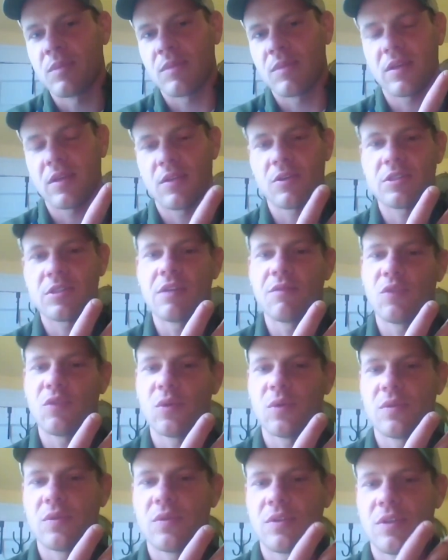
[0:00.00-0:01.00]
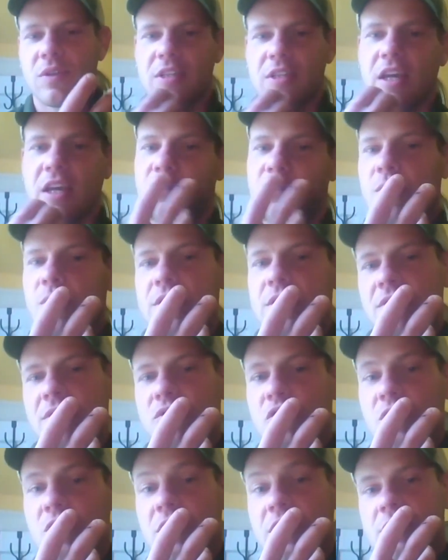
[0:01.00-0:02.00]
there's the influence
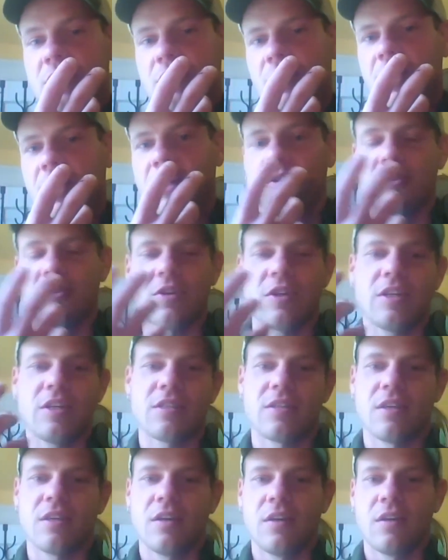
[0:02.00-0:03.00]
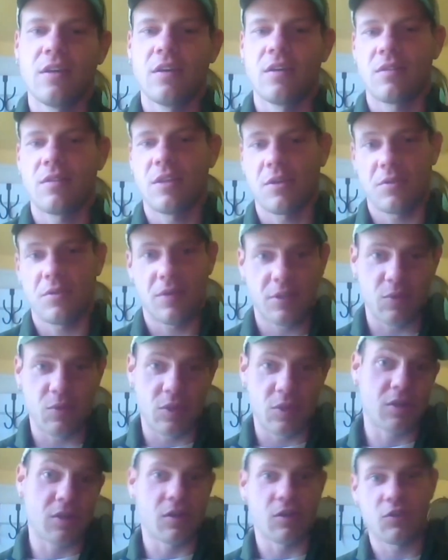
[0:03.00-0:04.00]
of trees. So trees, it's
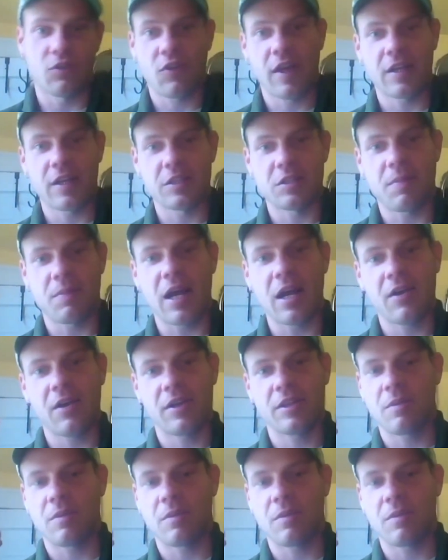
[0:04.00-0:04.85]
what's called transpiring.